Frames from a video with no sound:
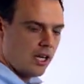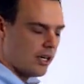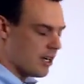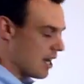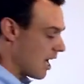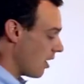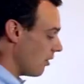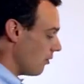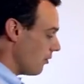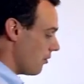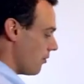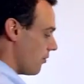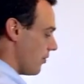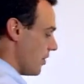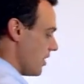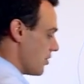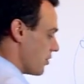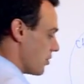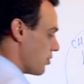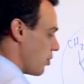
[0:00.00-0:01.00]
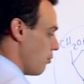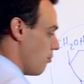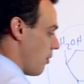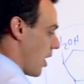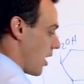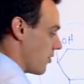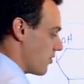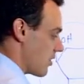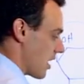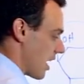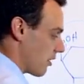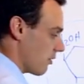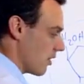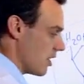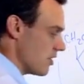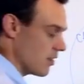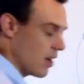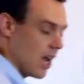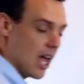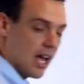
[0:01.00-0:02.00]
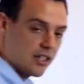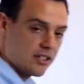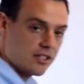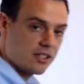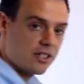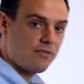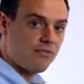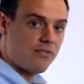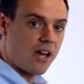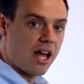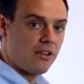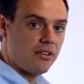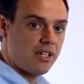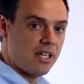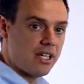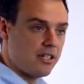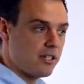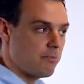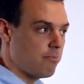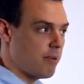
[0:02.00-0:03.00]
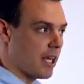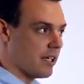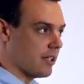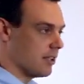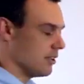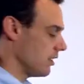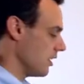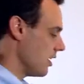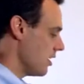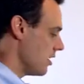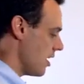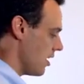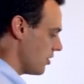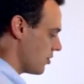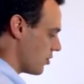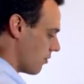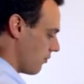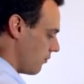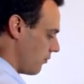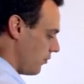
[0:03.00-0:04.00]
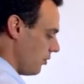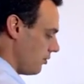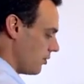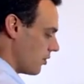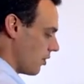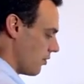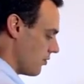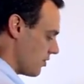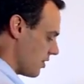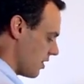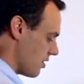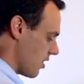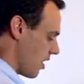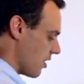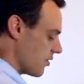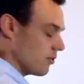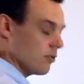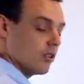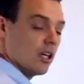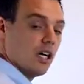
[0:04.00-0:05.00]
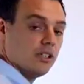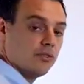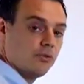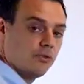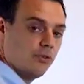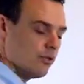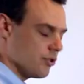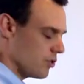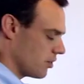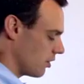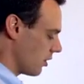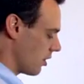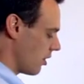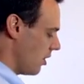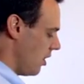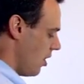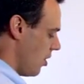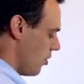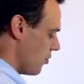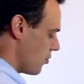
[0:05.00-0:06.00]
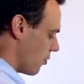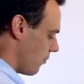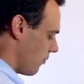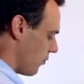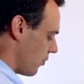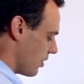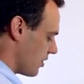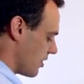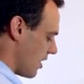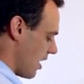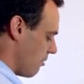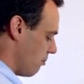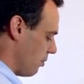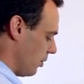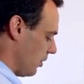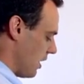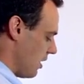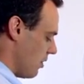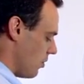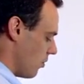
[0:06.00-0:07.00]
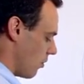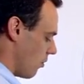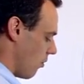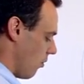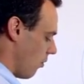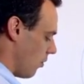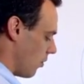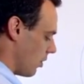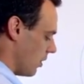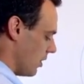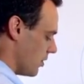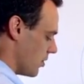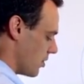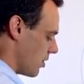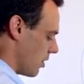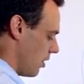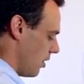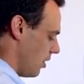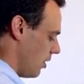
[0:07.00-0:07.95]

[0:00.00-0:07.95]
Now, these two monosaccharides are actually found independently in nature. Fructose is also called fruit sugar. So for example, in your orange,